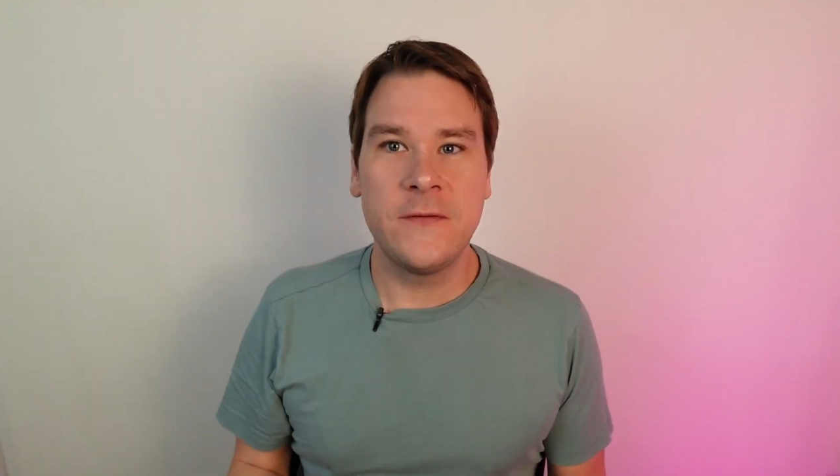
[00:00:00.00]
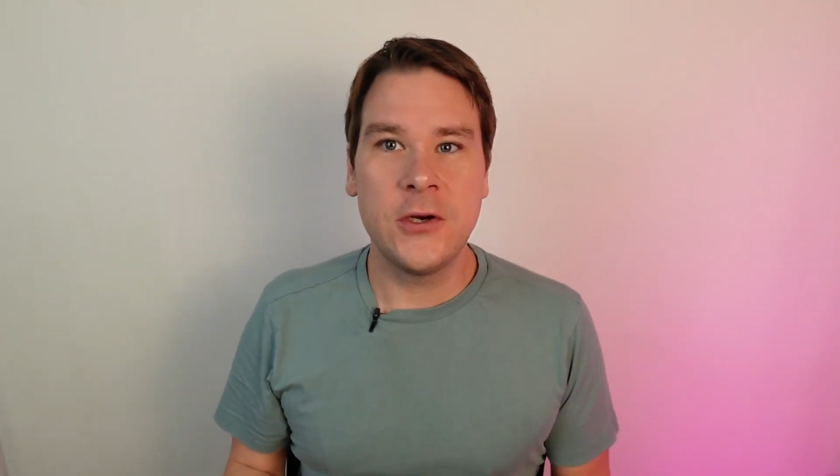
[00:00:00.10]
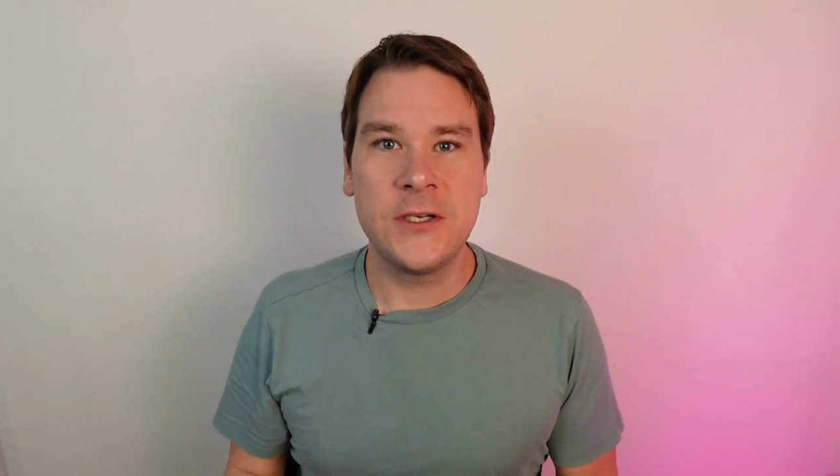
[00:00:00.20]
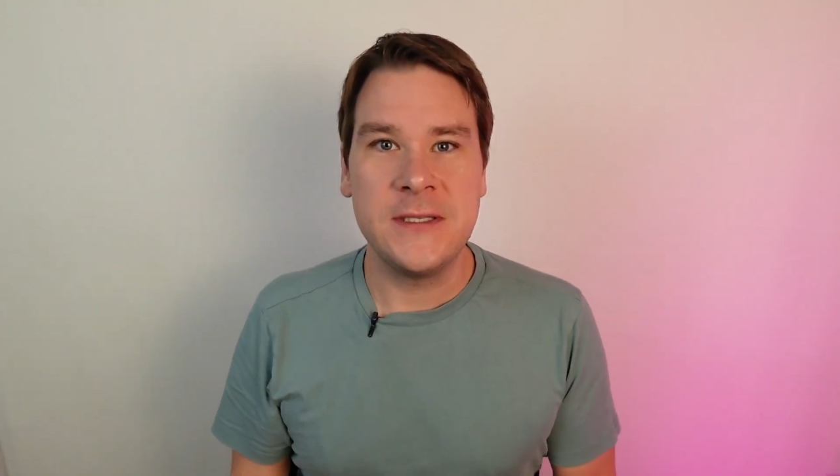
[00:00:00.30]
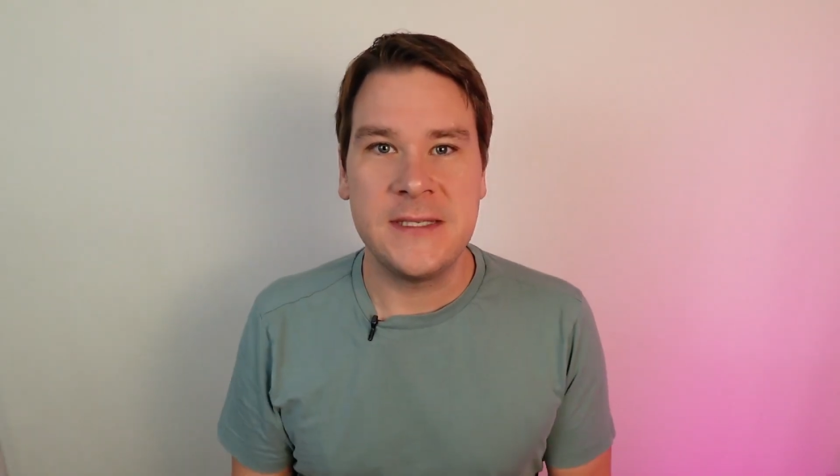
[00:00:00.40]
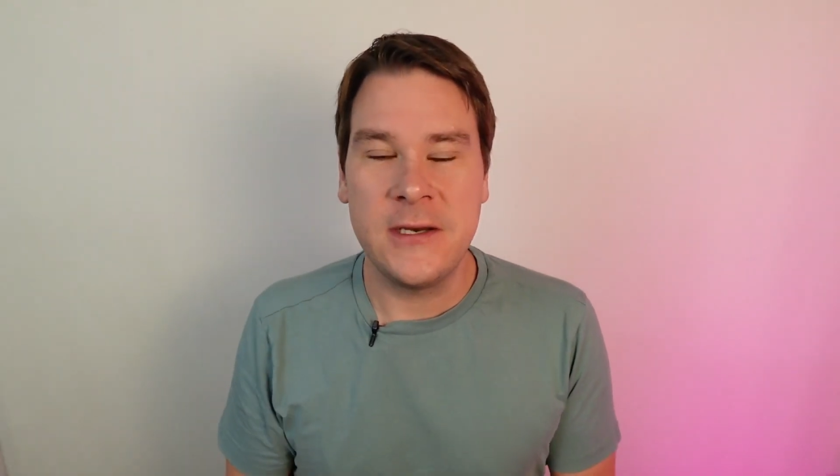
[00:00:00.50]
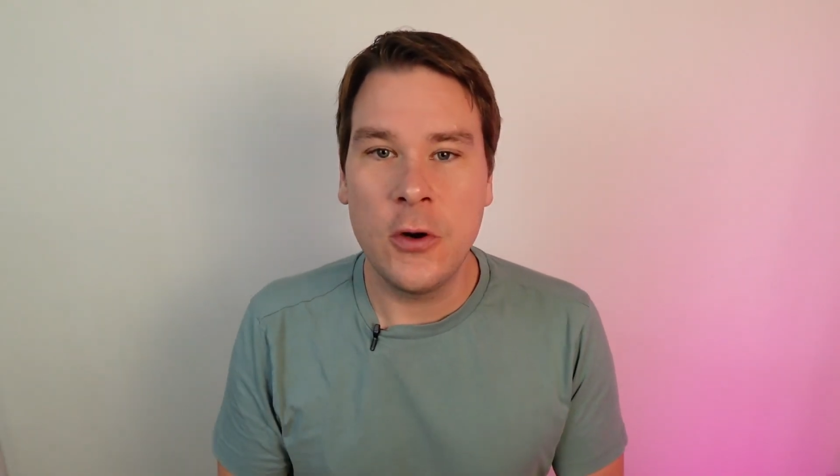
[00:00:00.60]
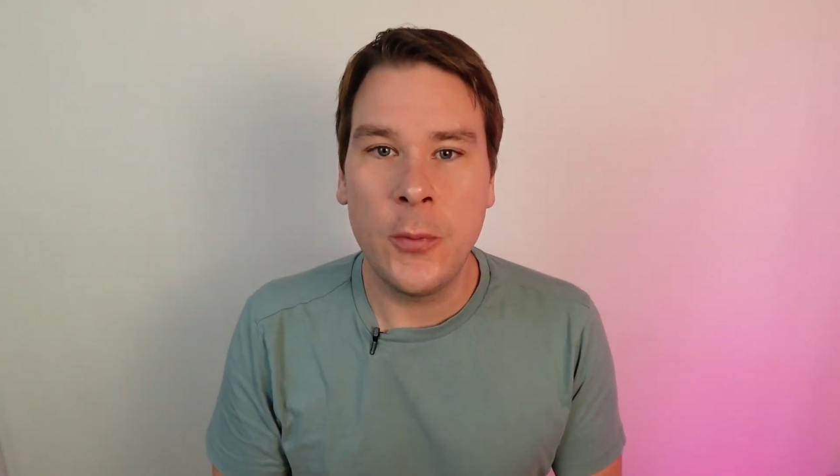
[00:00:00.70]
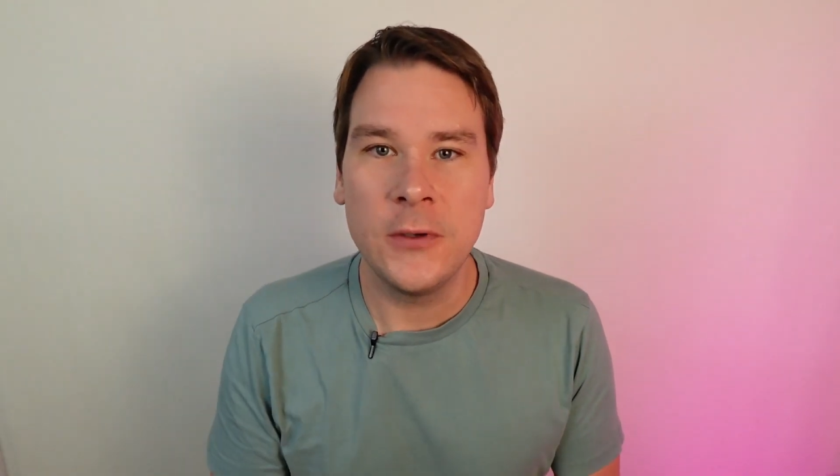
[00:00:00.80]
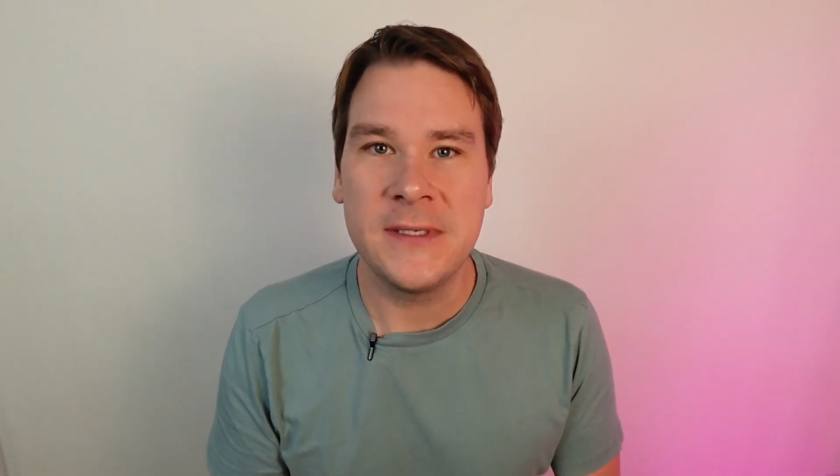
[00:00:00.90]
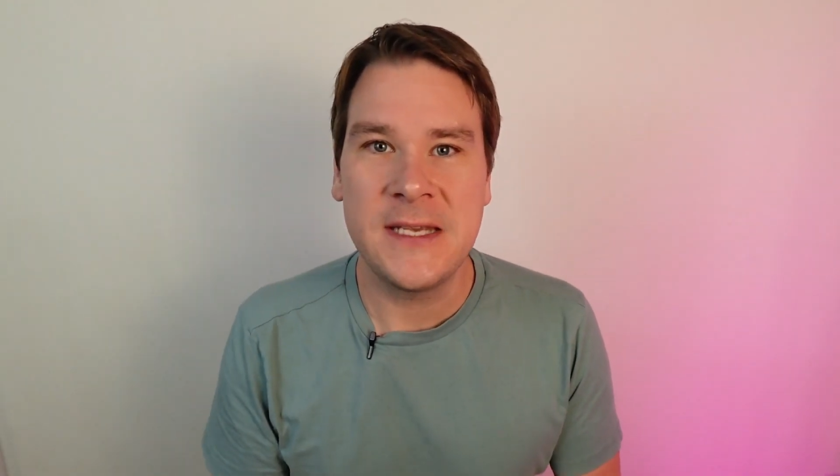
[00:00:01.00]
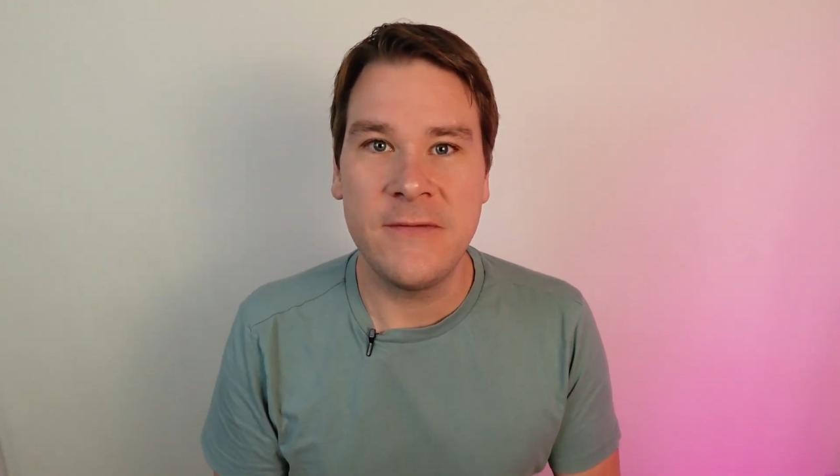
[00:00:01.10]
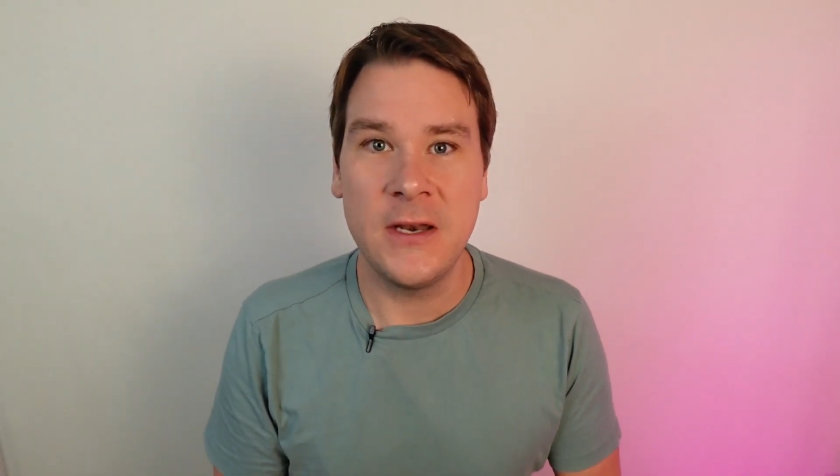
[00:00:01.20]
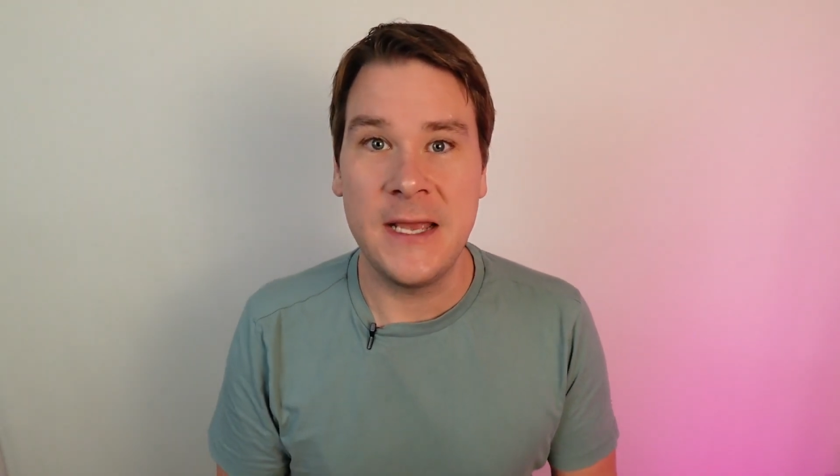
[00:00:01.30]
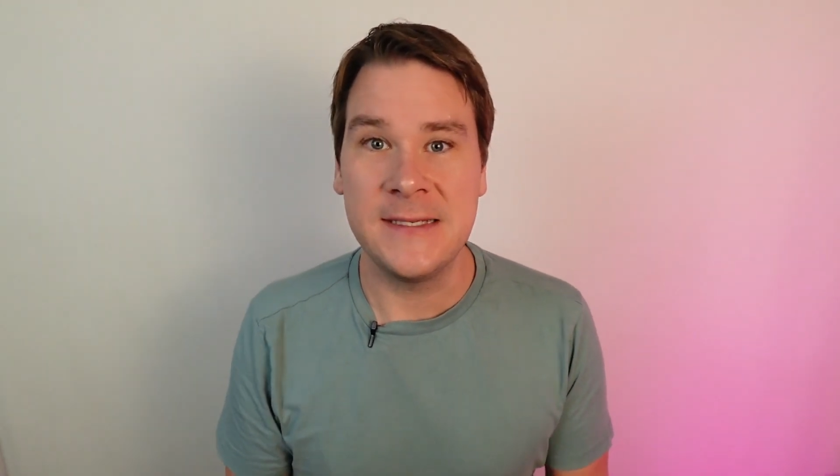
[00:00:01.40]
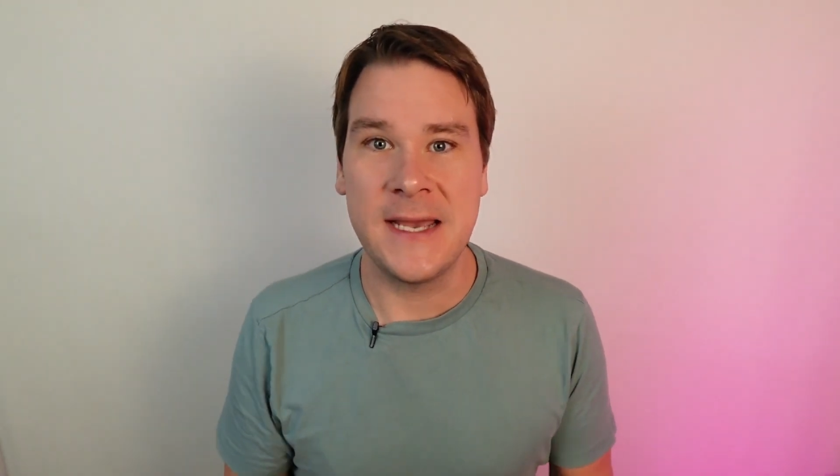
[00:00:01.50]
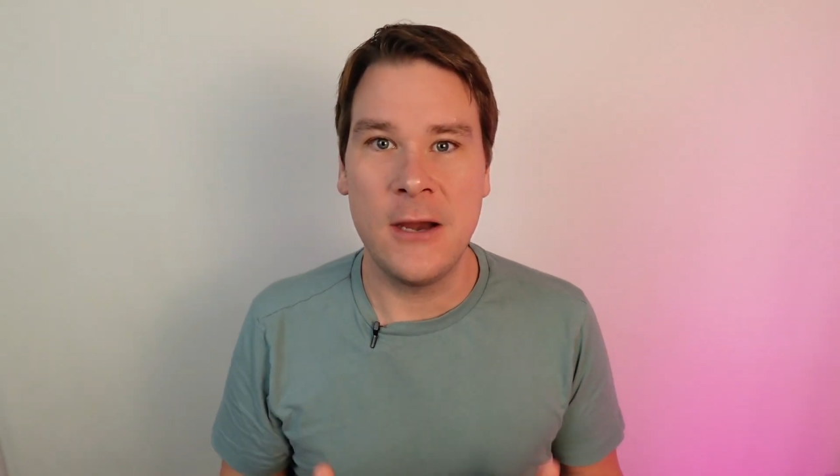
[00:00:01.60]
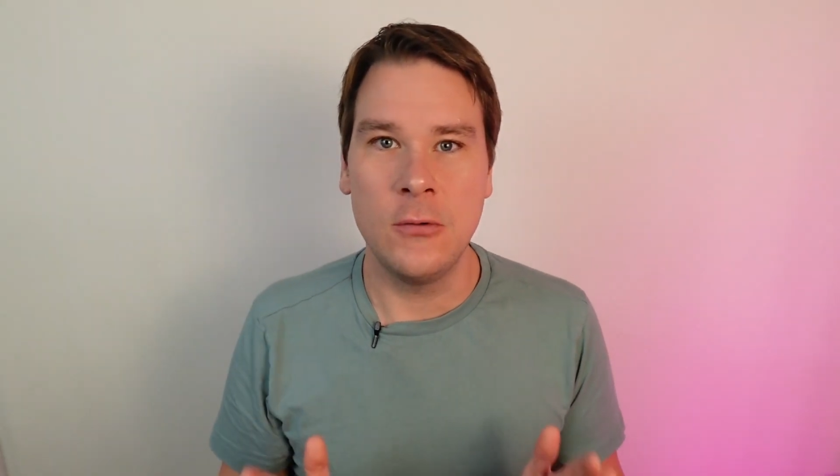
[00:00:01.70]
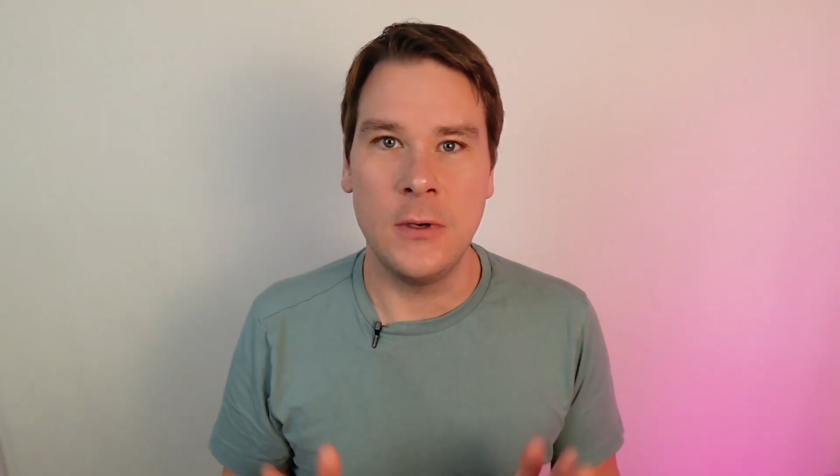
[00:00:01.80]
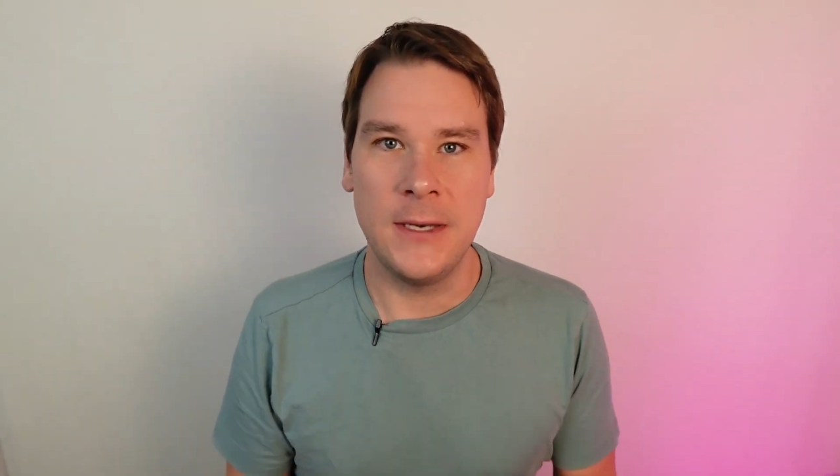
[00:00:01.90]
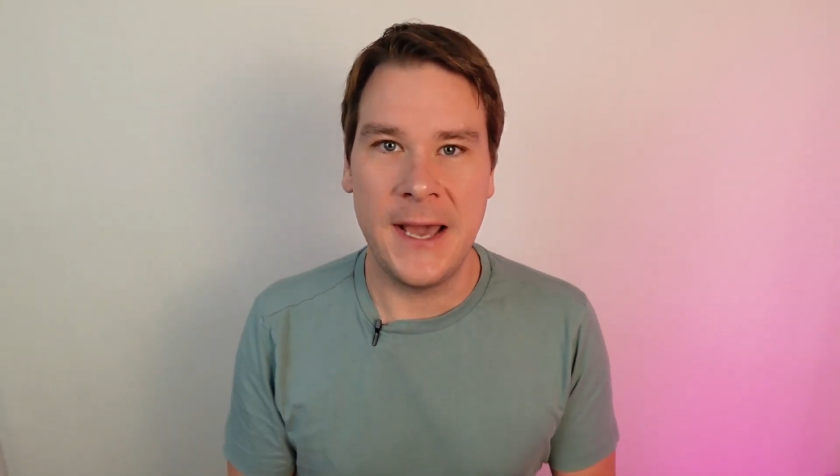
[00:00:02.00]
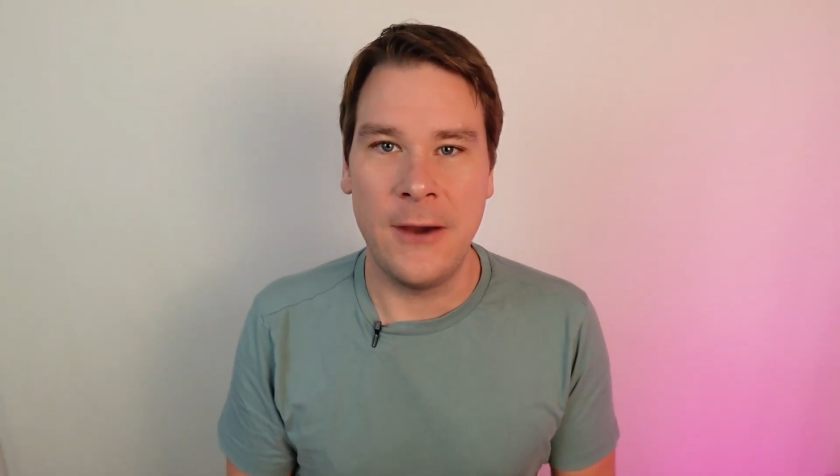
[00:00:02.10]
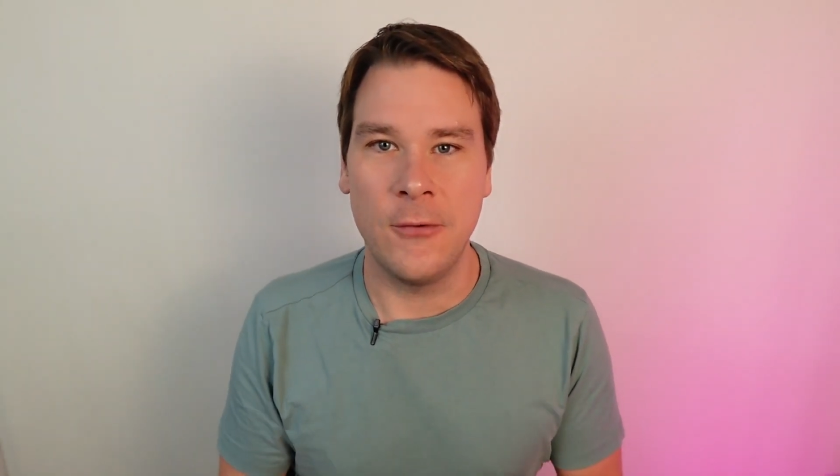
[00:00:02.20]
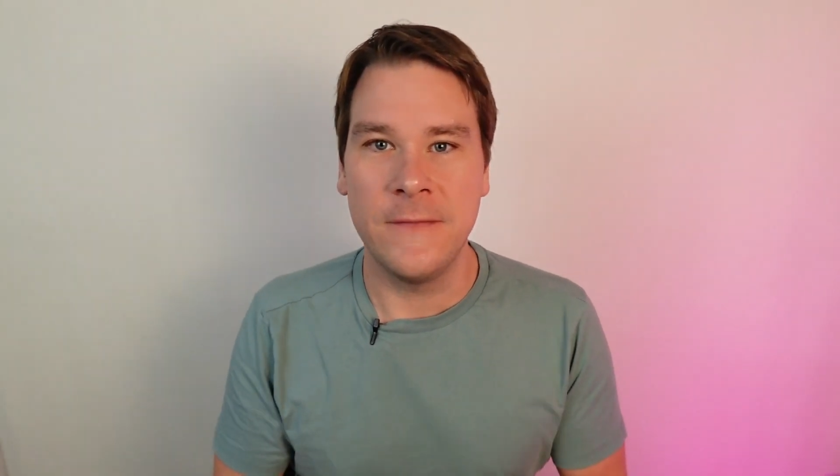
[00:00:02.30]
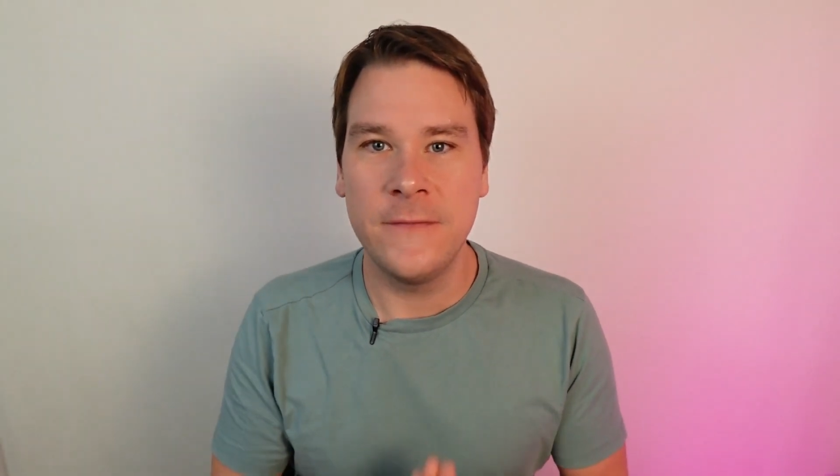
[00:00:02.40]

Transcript: version 0.7 is out now.